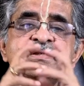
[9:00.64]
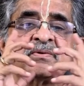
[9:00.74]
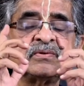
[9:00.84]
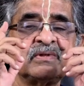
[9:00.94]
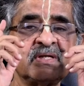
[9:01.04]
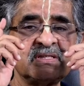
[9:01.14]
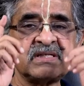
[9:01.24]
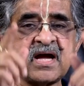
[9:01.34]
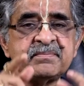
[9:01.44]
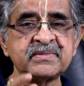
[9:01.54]
So
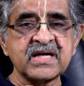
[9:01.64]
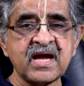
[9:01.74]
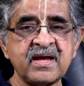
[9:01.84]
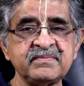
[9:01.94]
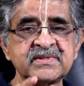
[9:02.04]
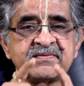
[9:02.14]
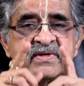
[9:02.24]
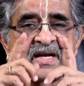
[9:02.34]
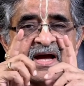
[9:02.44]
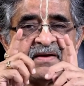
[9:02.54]
sometimes
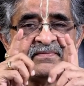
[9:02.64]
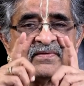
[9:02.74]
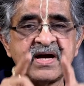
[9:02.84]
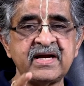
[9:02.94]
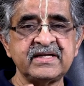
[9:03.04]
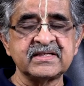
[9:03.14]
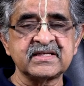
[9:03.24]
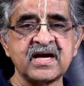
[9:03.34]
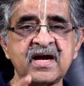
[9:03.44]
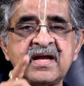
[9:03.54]
when I
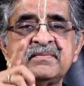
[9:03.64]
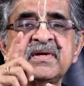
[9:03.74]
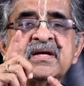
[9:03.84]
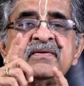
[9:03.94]
find time,